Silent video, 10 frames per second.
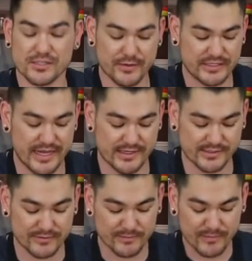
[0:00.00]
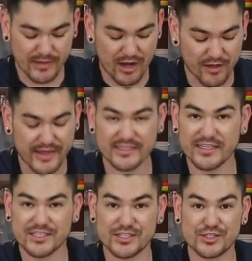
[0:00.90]
So it takes all that
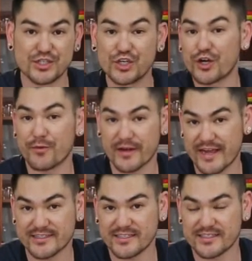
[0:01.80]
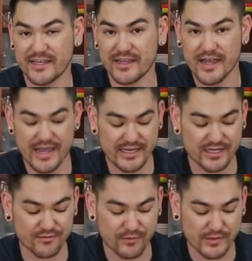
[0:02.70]
delicious sugar we're going to add to the tea and
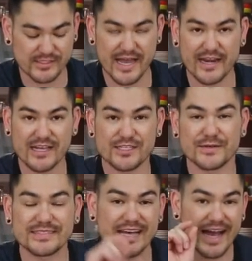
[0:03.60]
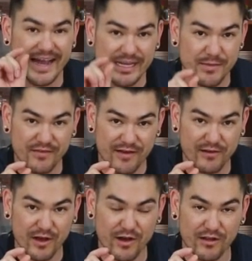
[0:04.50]
converts that to a tiny bit of
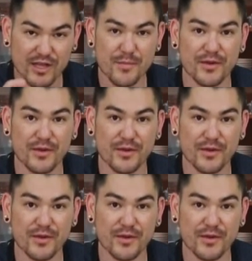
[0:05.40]
alcohol,